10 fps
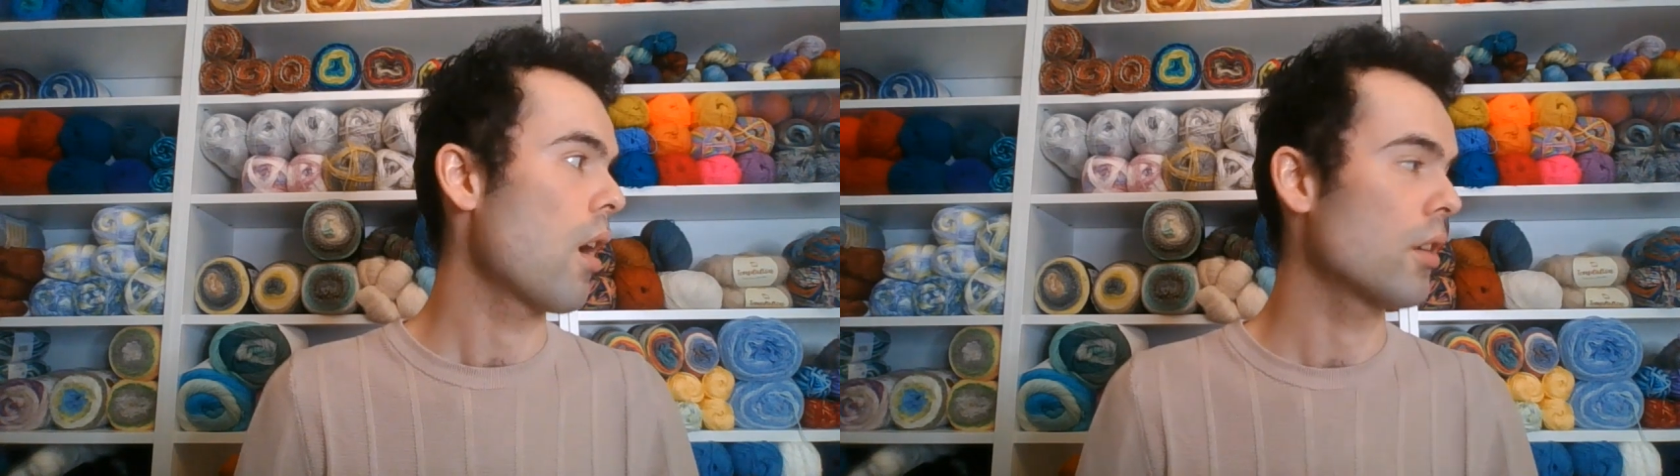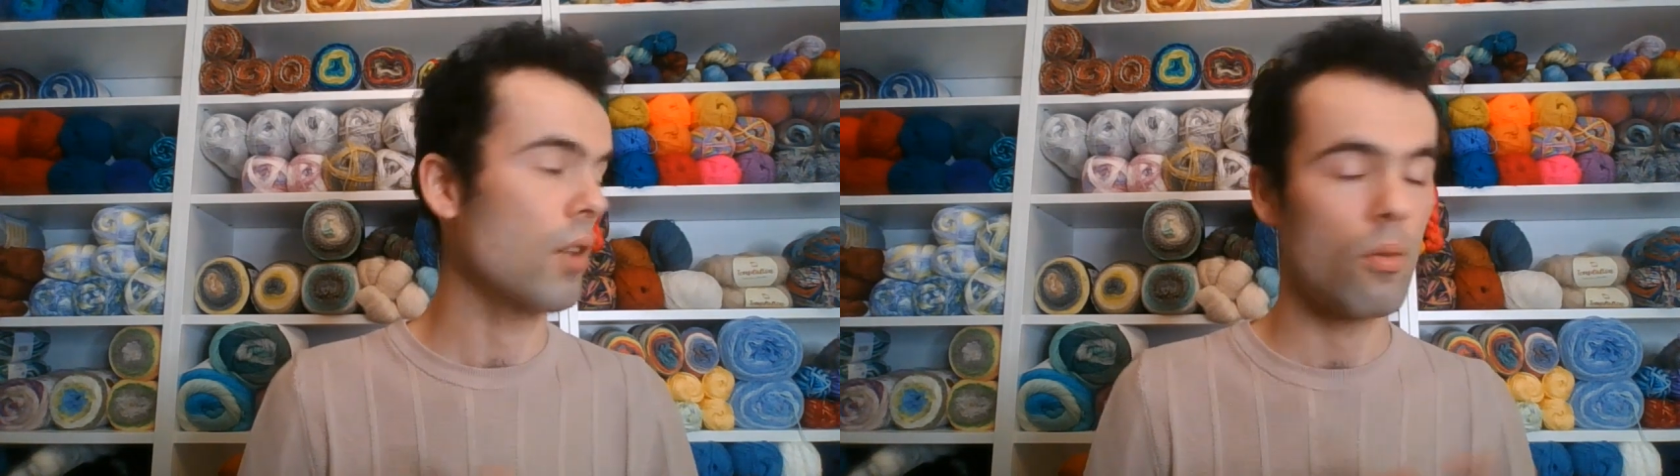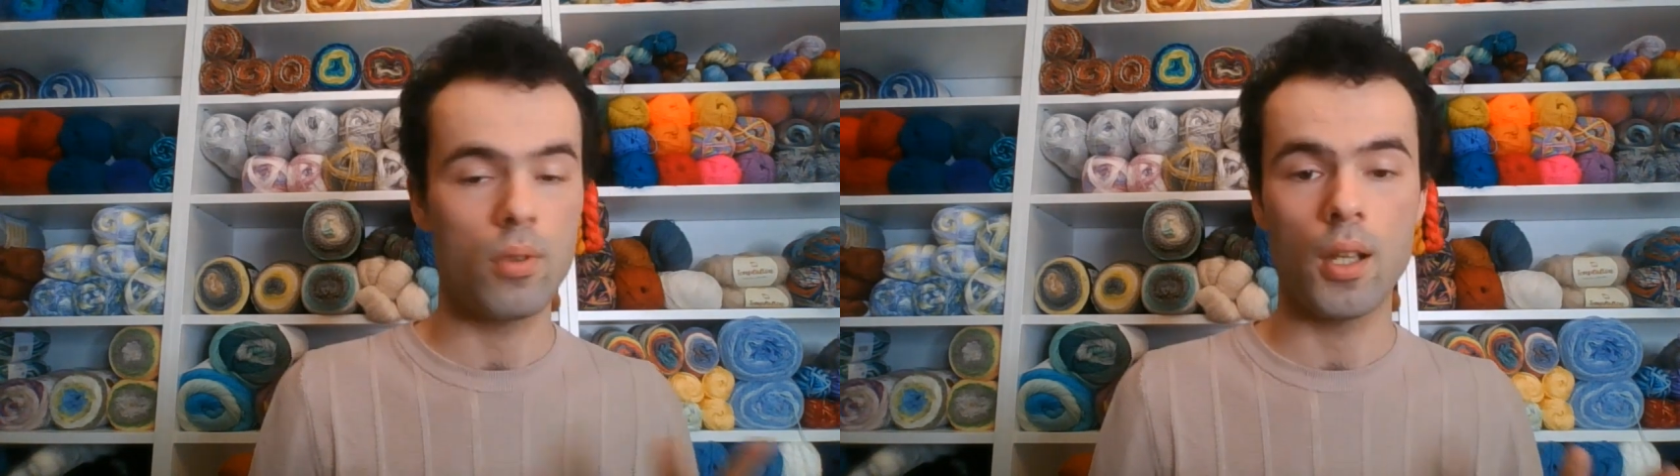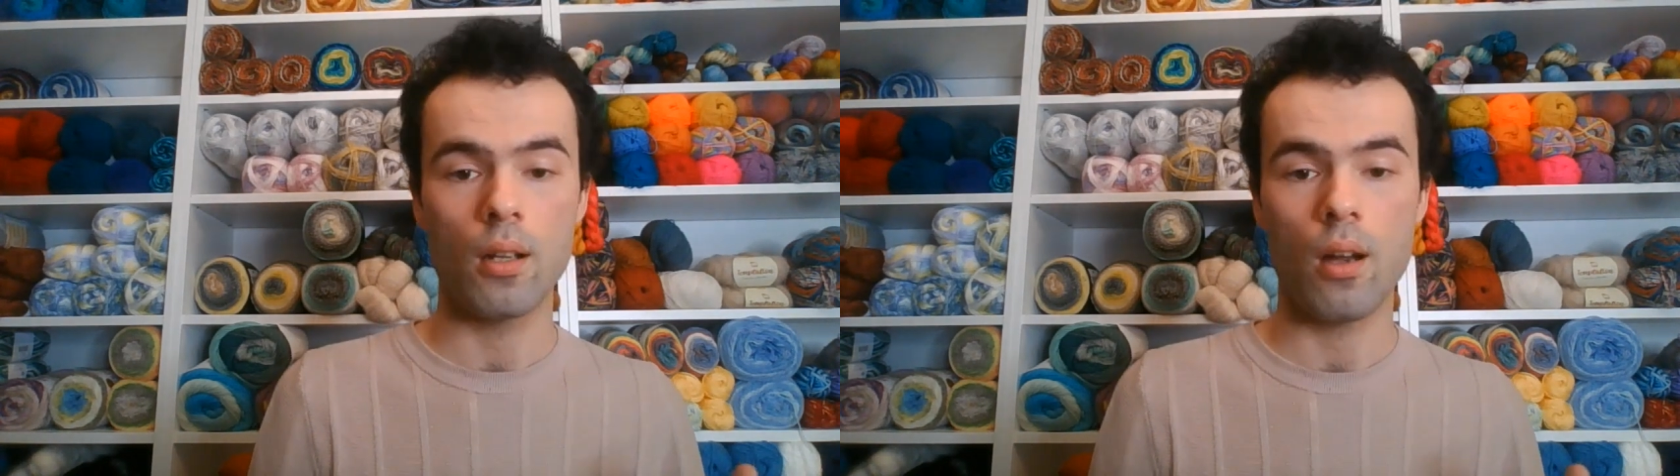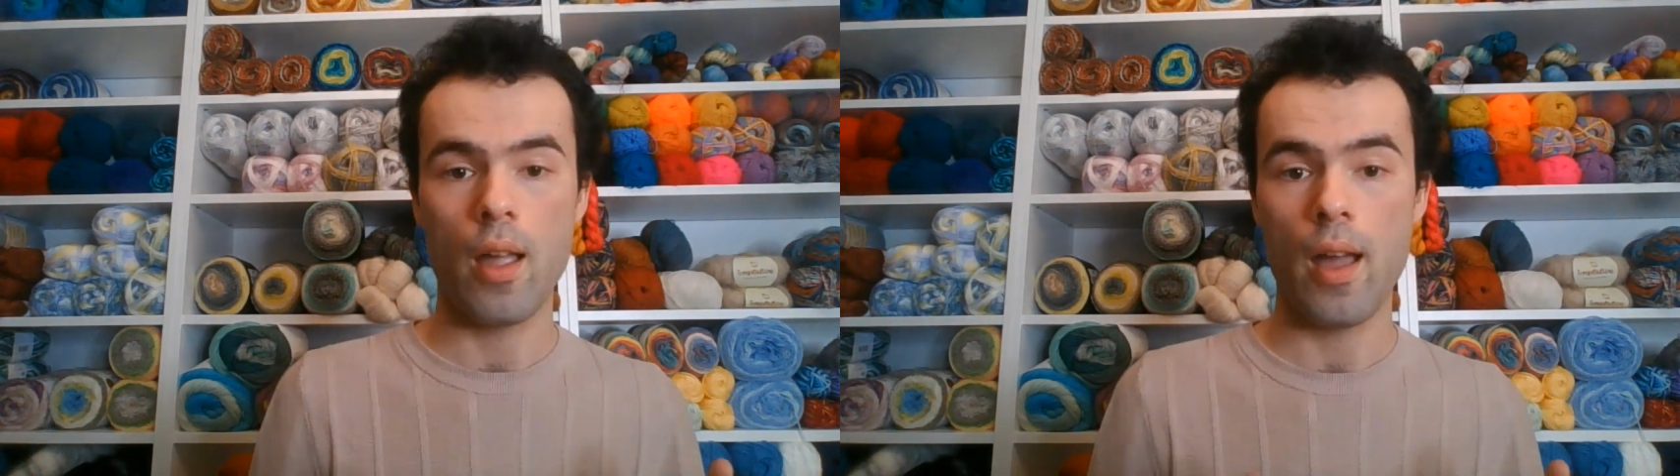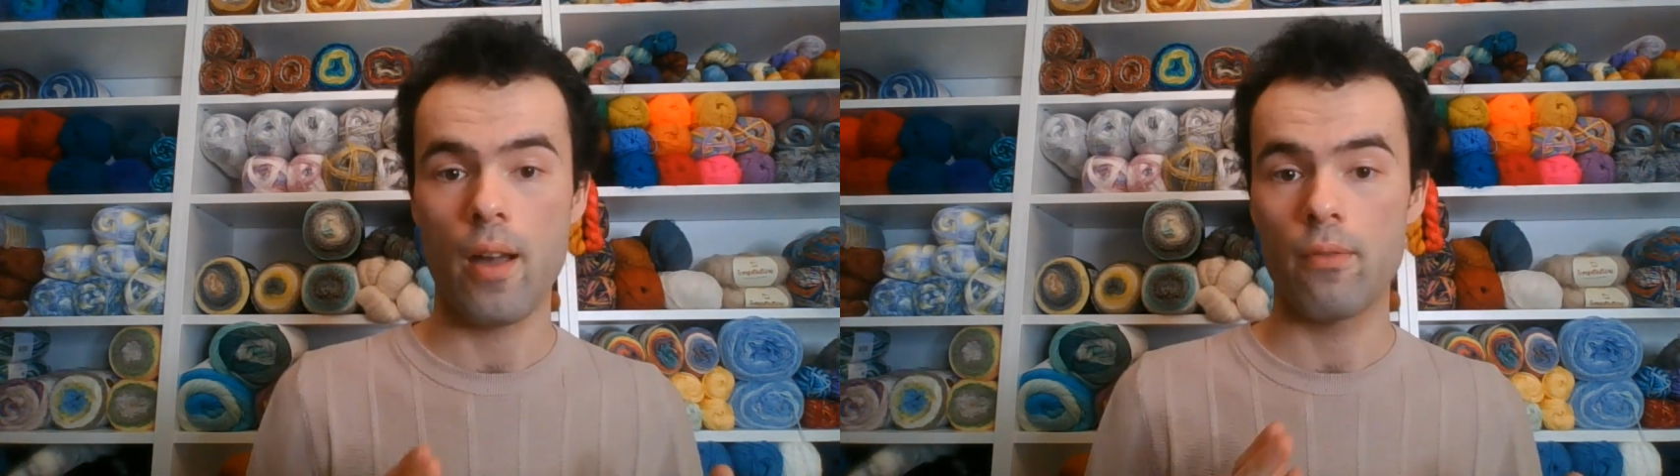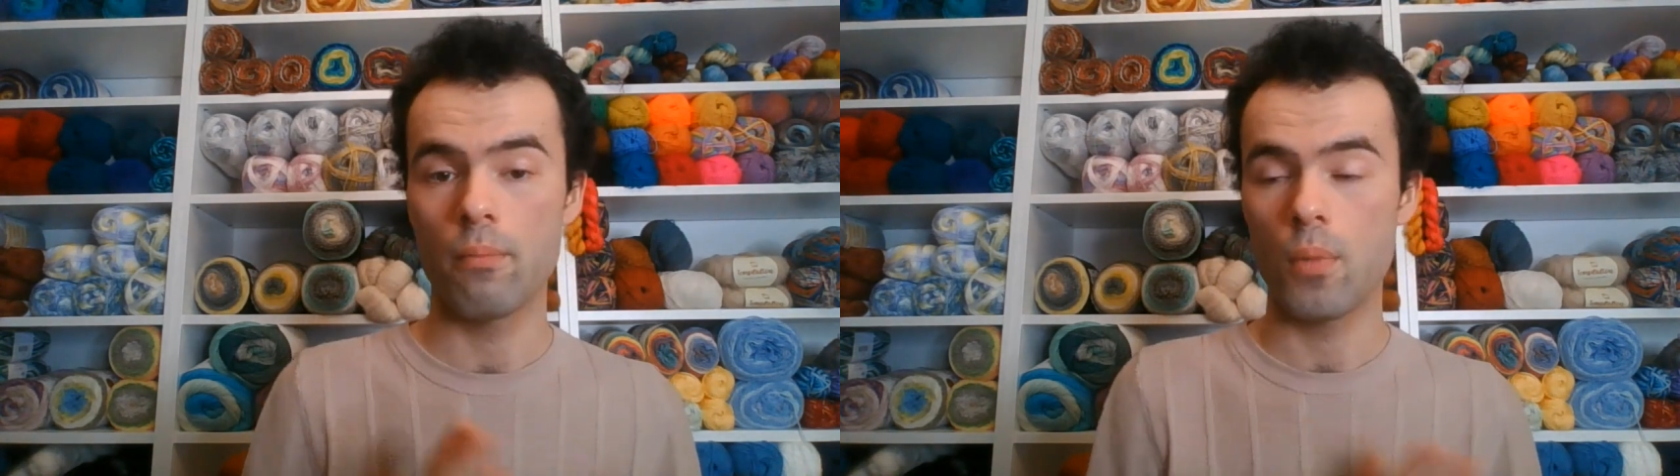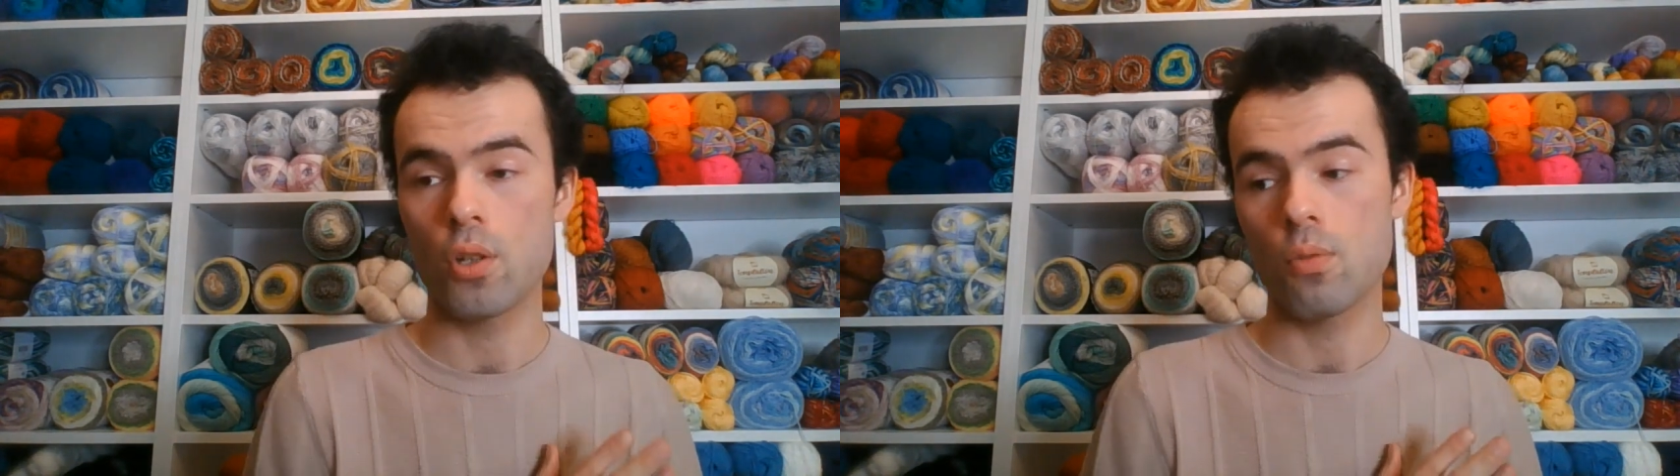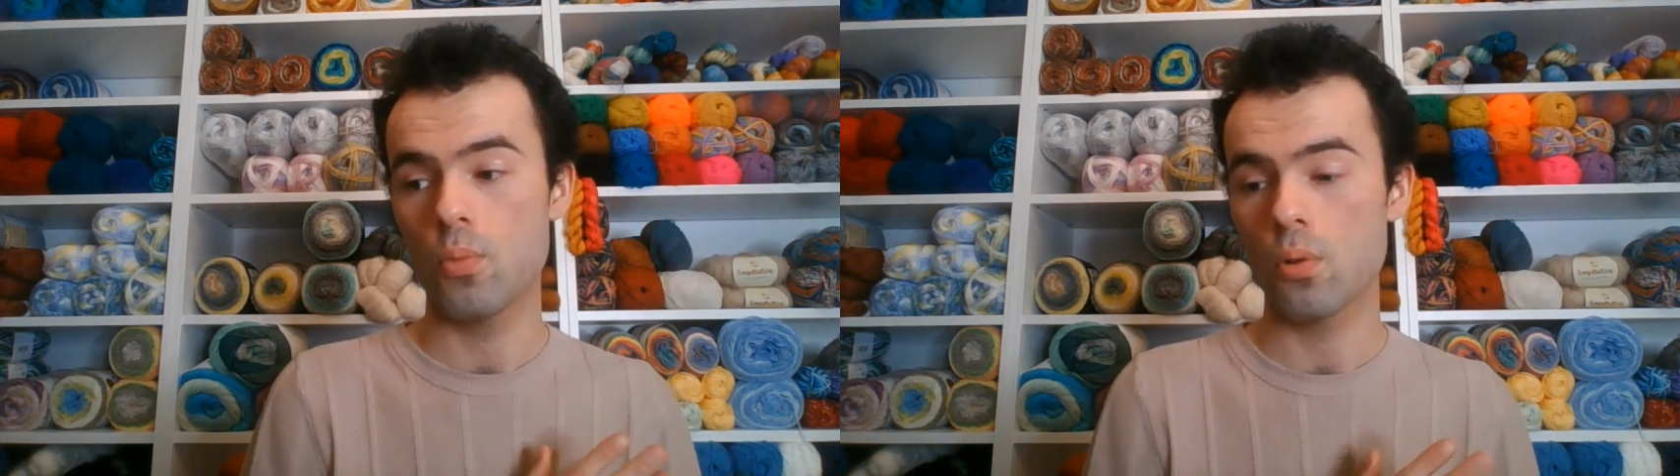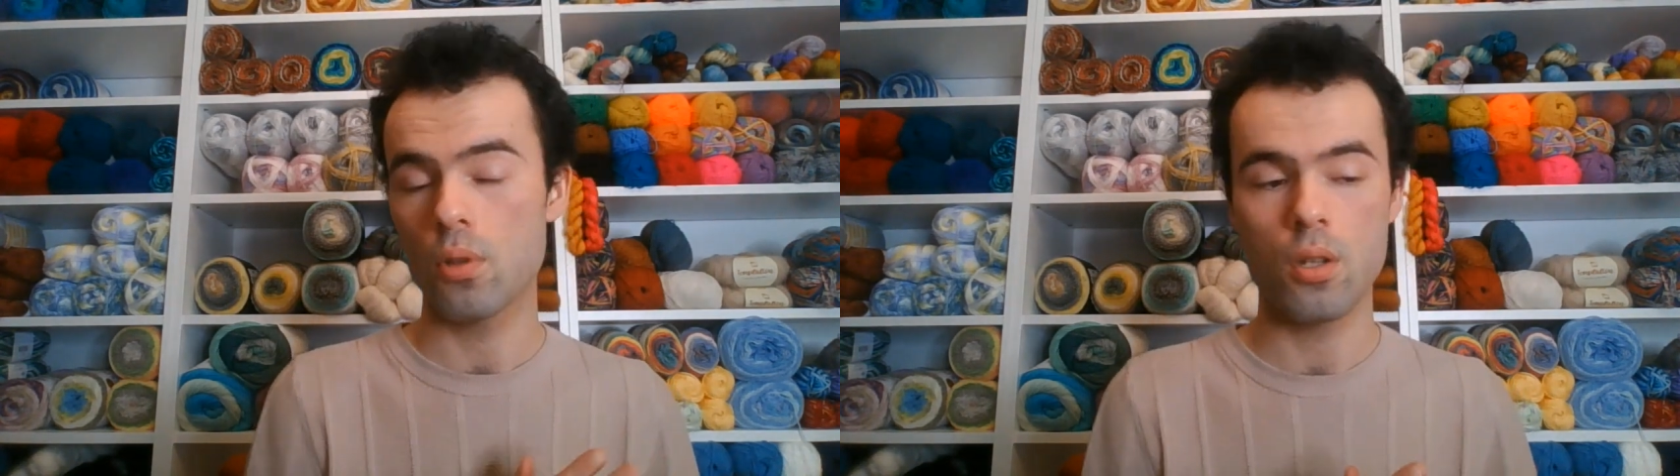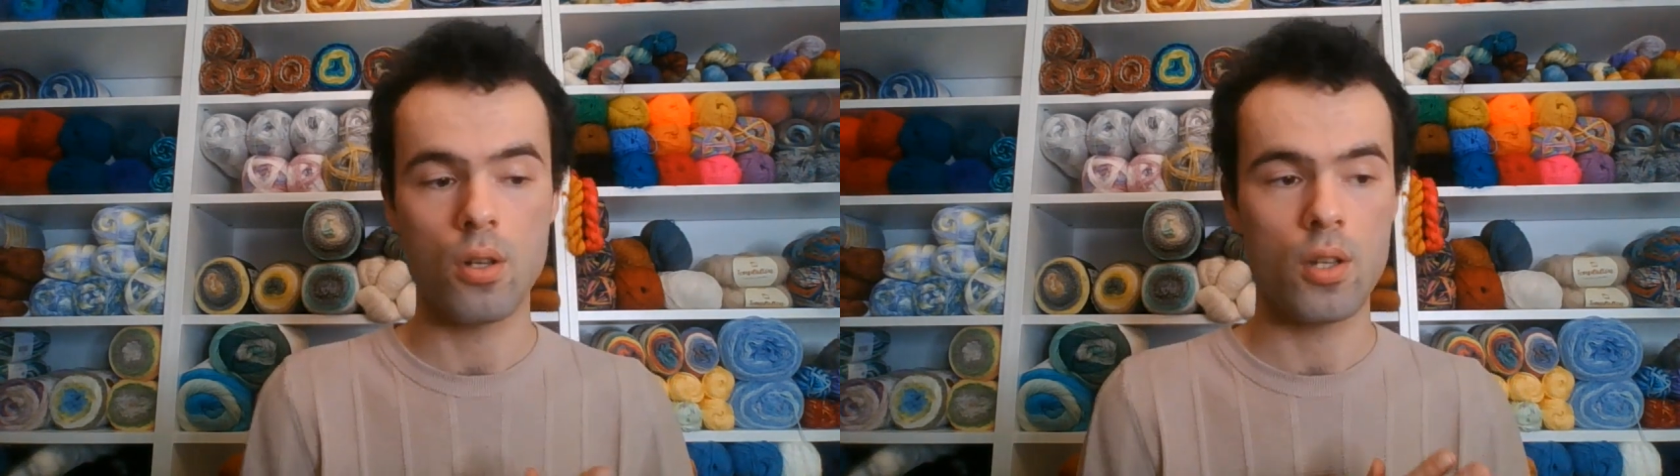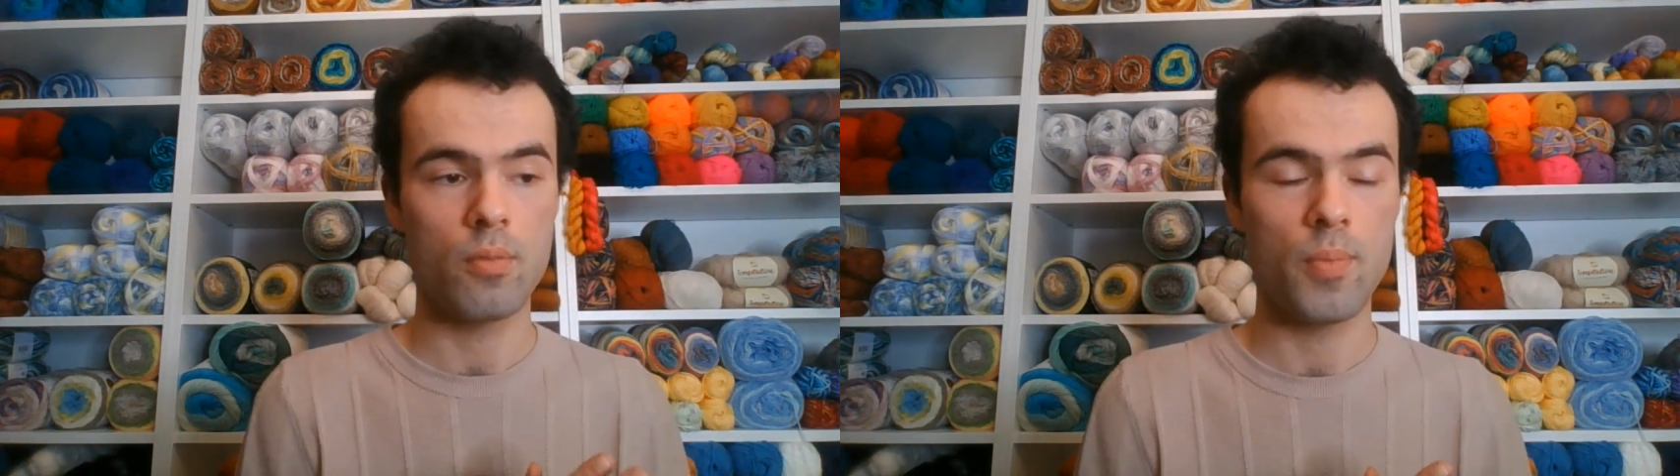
I don't think I have much more that you guys